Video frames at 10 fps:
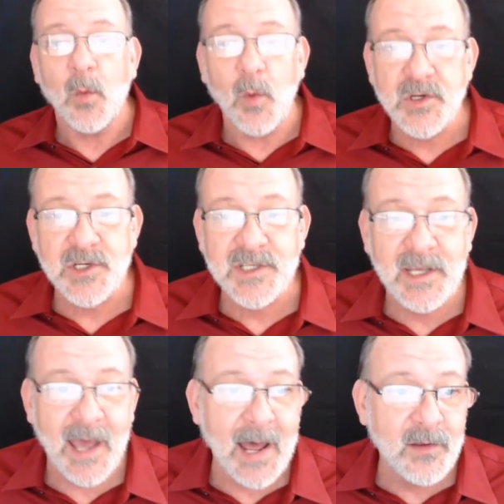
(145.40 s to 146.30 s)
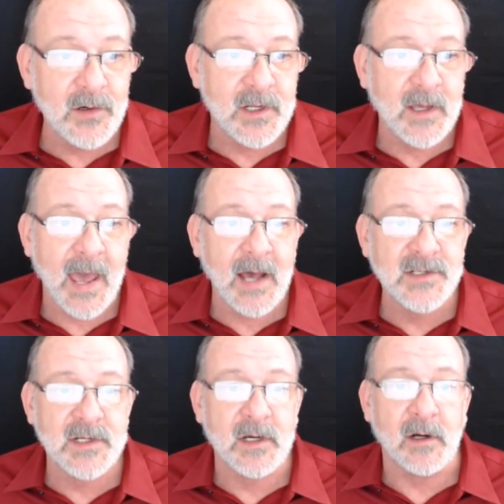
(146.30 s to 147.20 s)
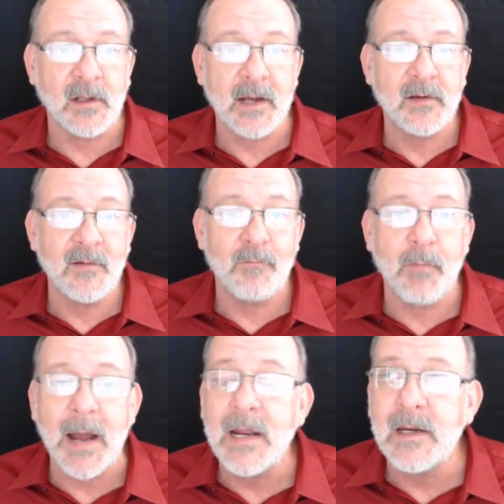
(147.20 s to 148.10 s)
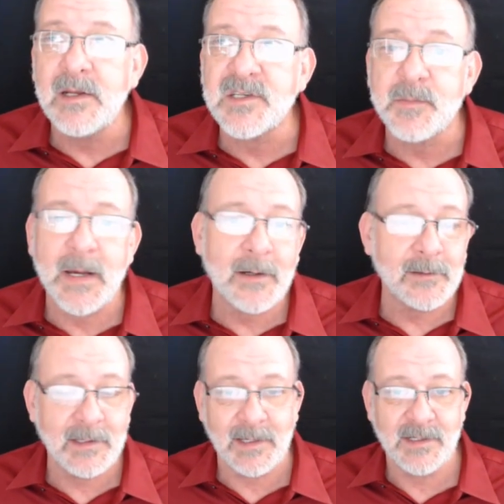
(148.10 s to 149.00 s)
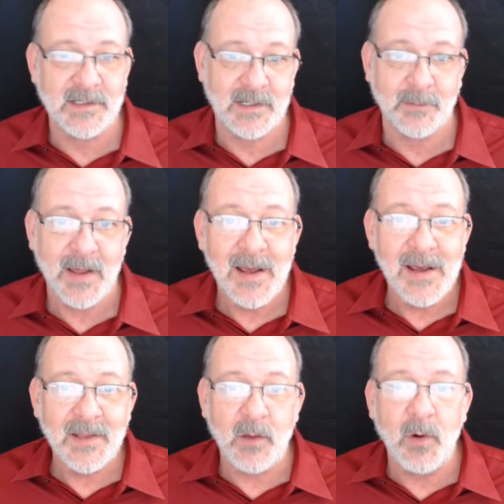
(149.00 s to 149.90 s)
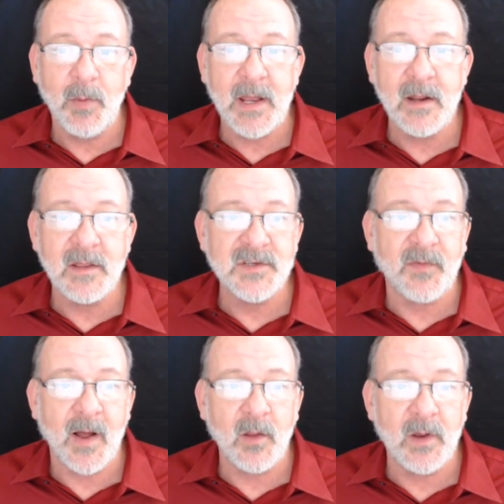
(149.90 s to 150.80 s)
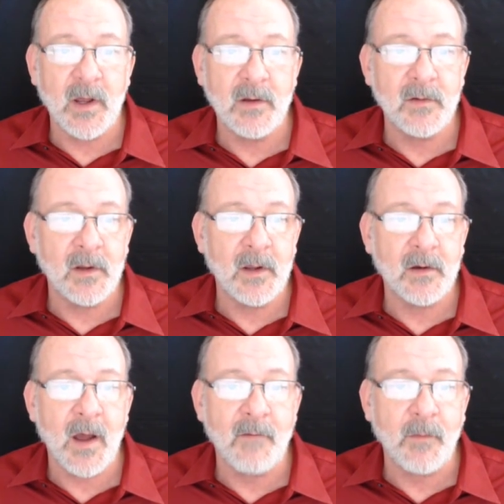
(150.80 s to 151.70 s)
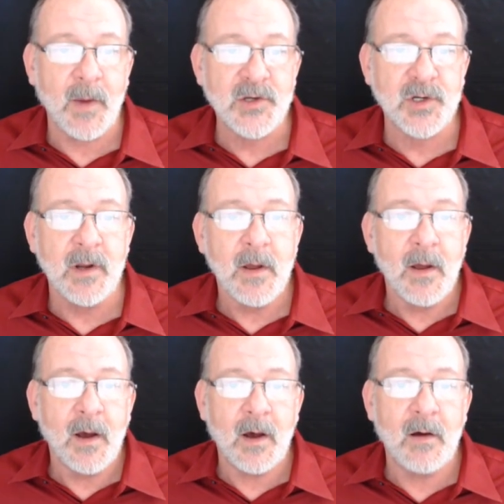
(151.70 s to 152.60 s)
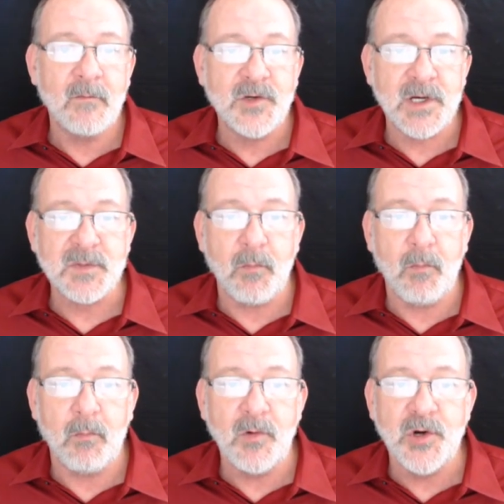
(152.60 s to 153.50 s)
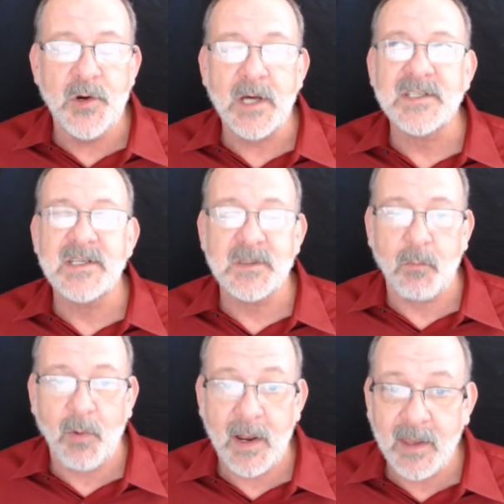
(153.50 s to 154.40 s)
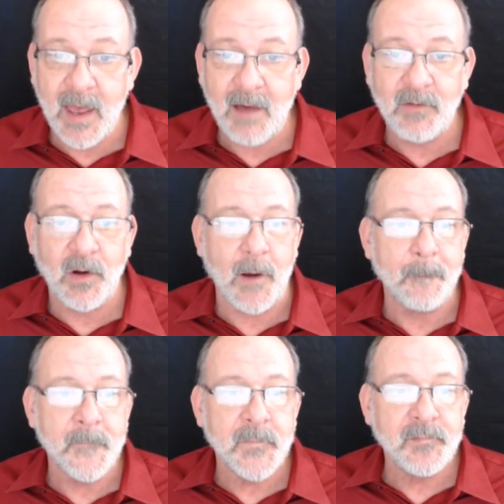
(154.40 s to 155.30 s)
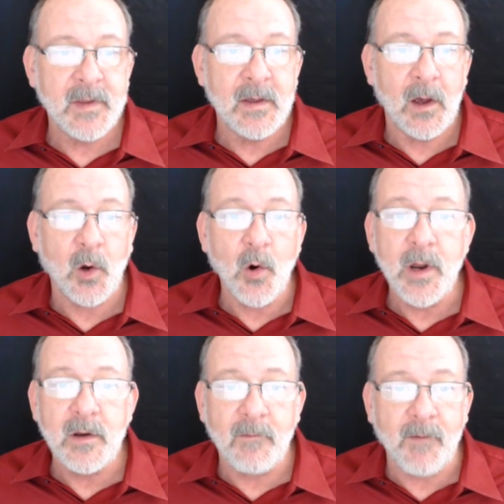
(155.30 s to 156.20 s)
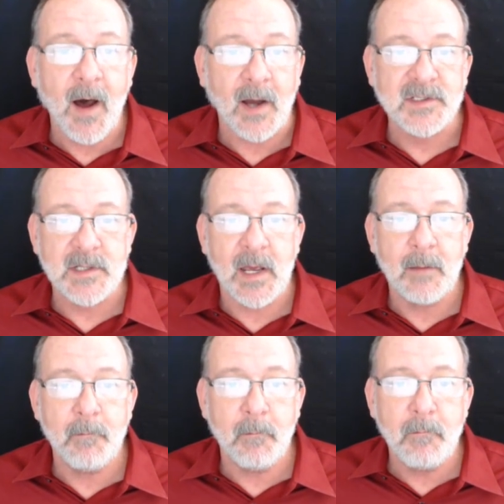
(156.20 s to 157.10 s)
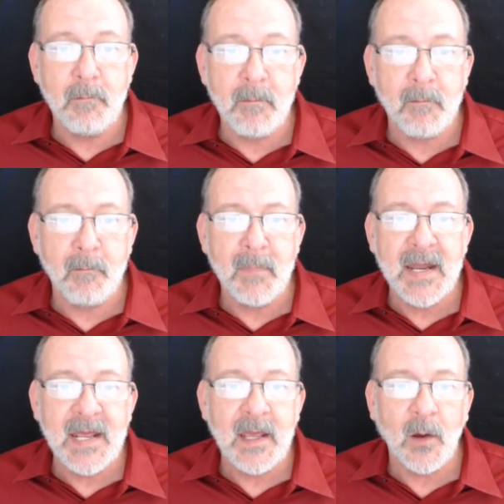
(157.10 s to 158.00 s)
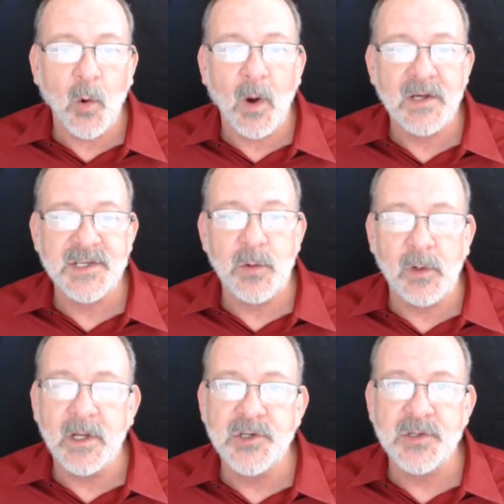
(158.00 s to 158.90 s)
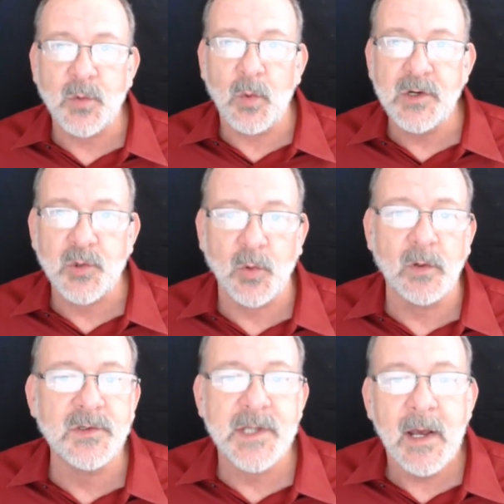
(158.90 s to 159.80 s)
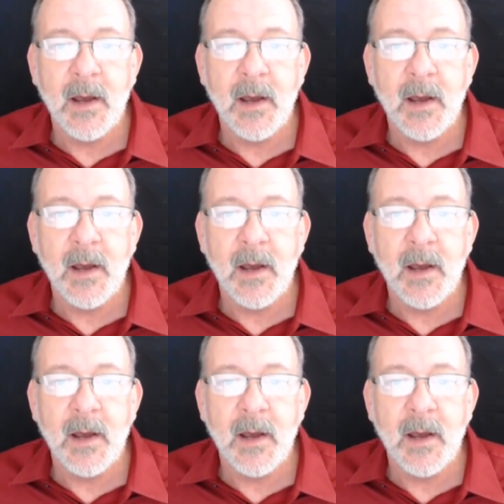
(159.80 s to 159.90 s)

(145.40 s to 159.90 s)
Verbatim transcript: witches gathered to cast a collective binding spell against him. They repeated this following confirmation of Justice Brett Kavanaugh. According to Vox, many quasi-religious rituals